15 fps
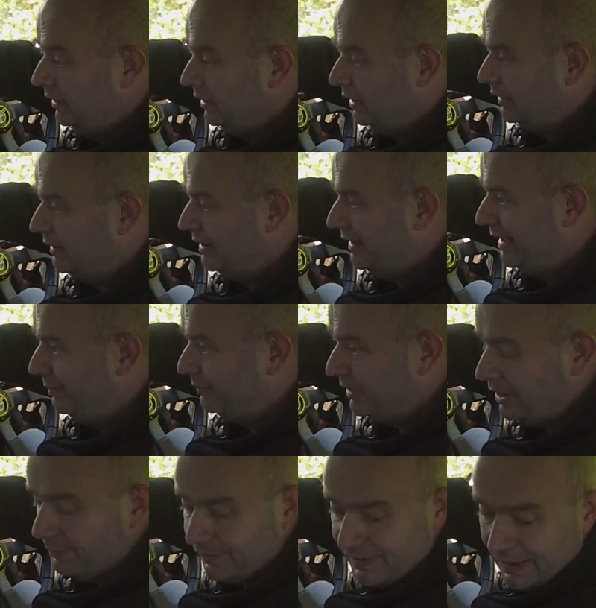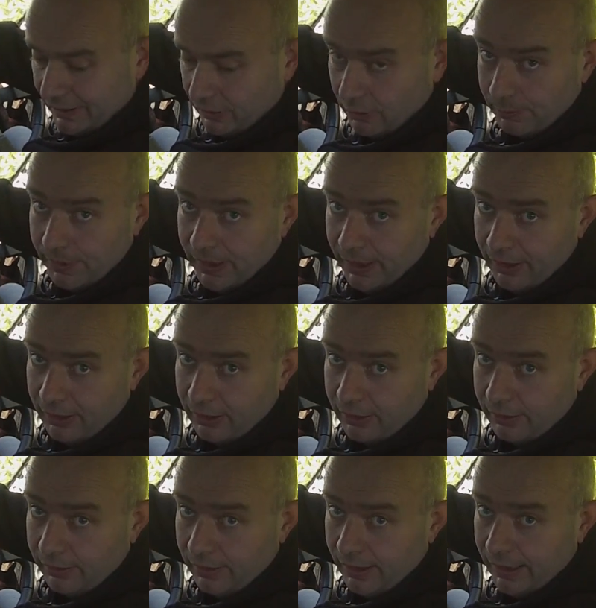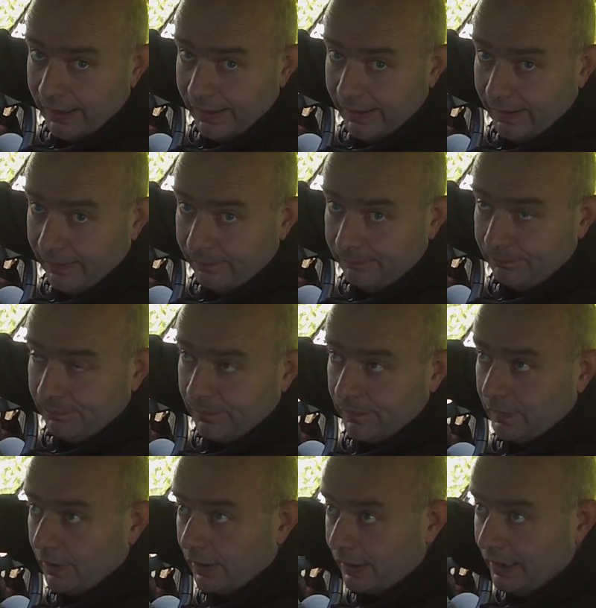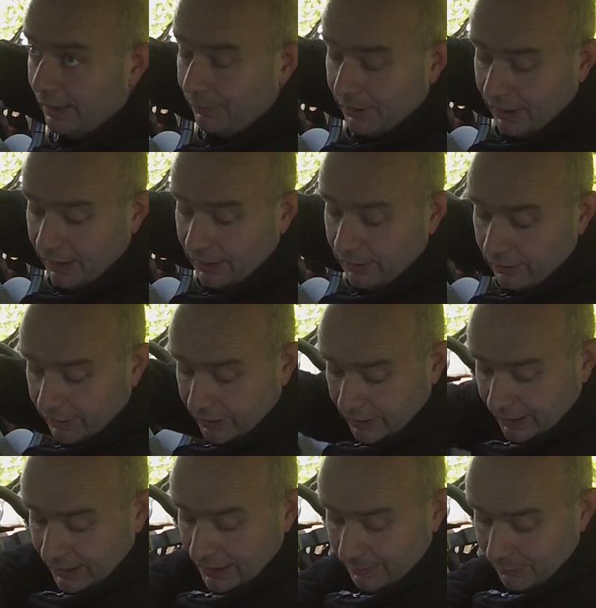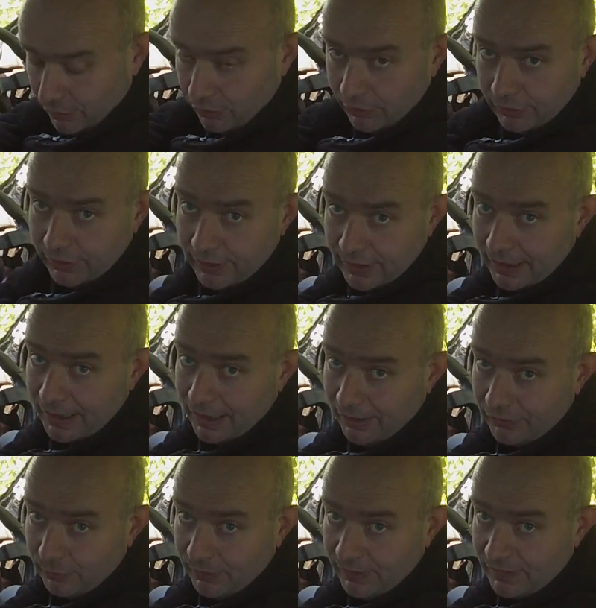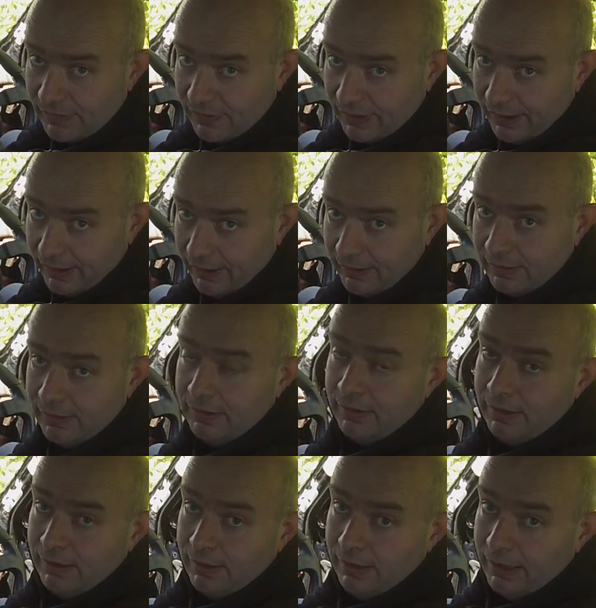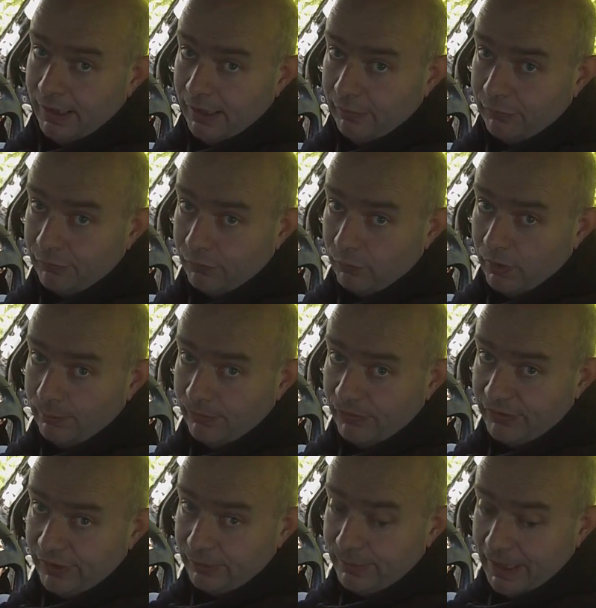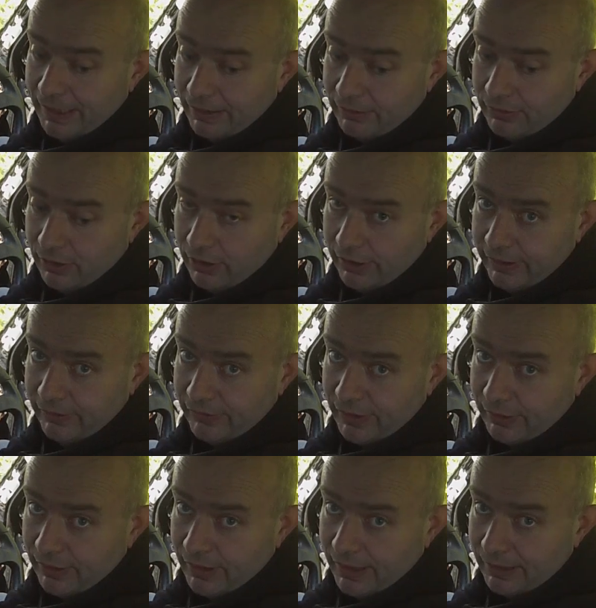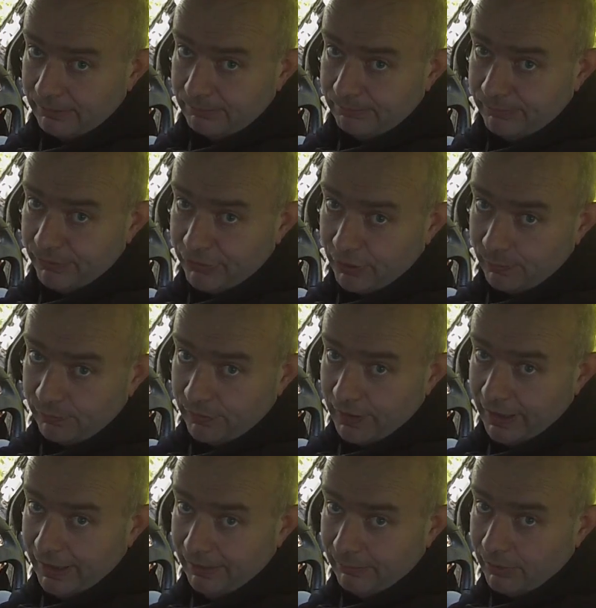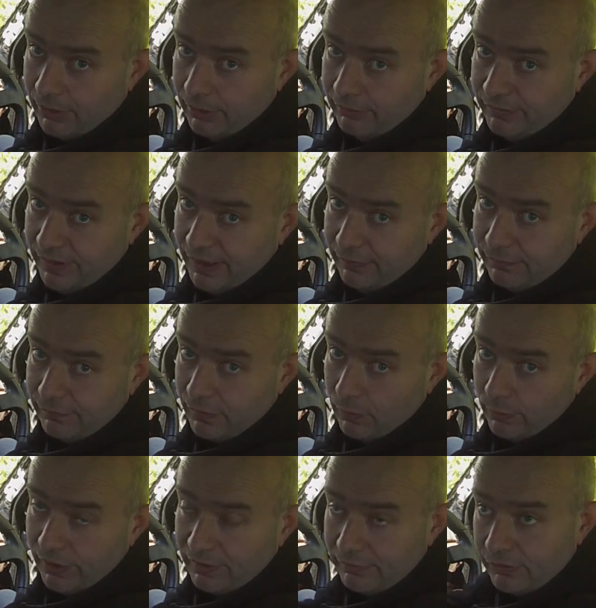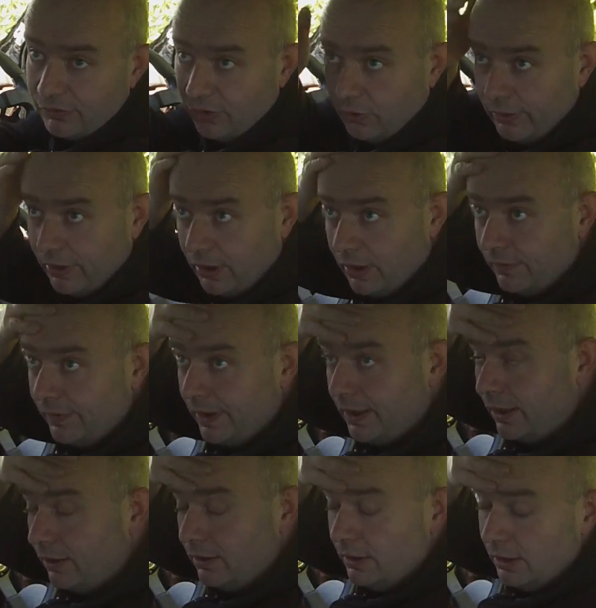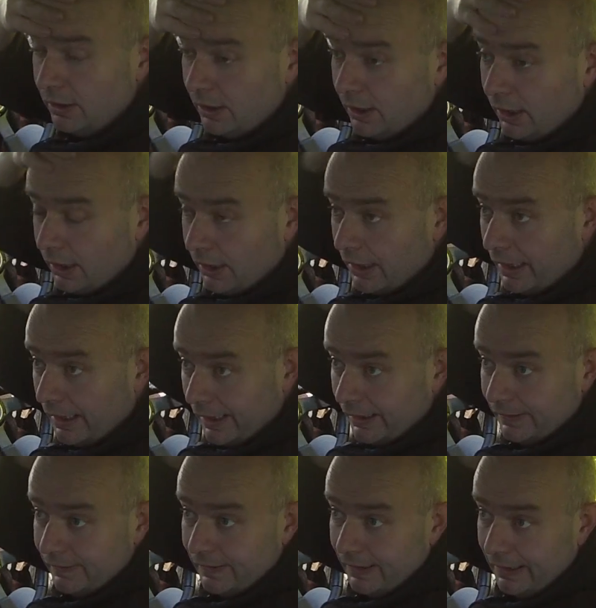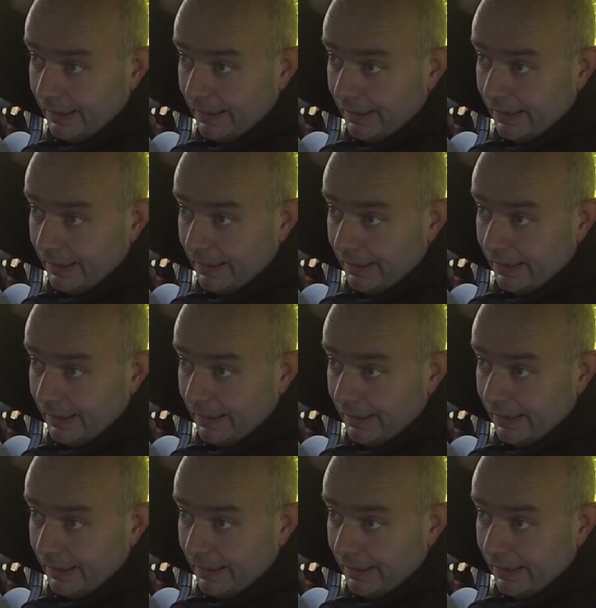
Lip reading: Got the laptop set up here. Got a camera here. Got a camera under the car so we can see if we're still making noise out of that subframe or diff or whatever's going on there. And